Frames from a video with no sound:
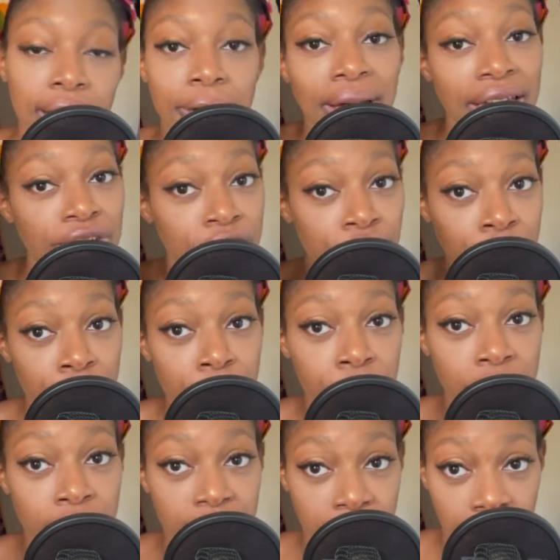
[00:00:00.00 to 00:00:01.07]
Now, I
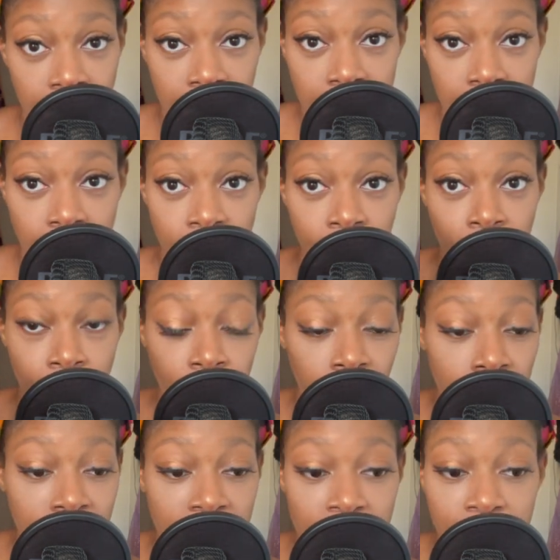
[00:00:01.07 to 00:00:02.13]
do think
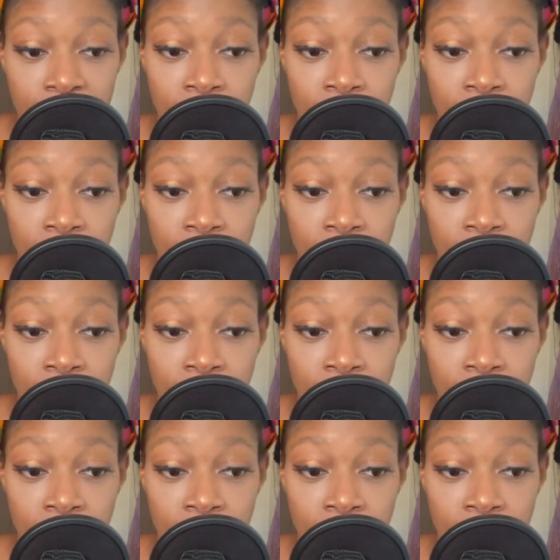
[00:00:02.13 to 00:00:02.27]
wanting